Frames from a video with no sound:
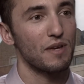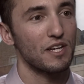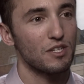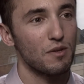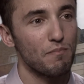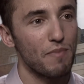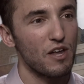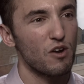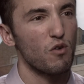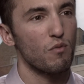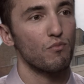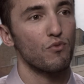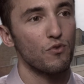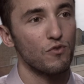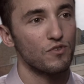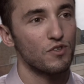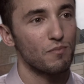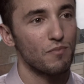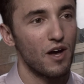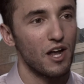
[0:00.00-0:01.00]
makes it better,
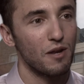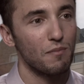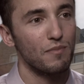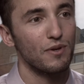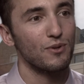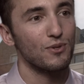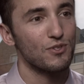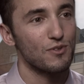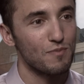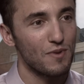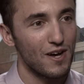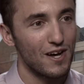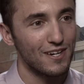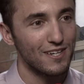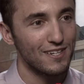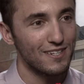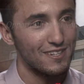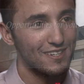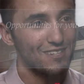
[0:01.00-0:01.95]
improves upon it, builds upon it.